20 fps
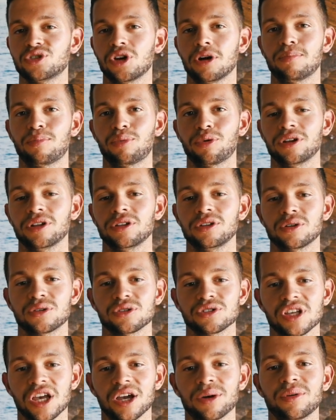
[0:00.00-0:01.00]
top
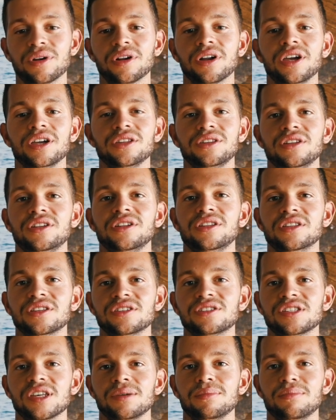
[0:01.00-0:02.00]
predators aggregating in the
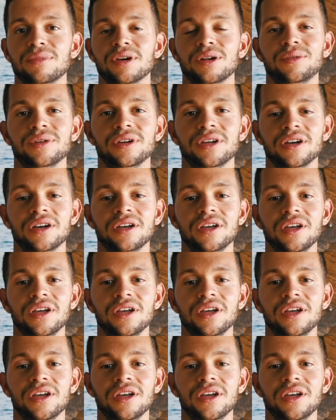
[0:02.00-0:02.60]
same area.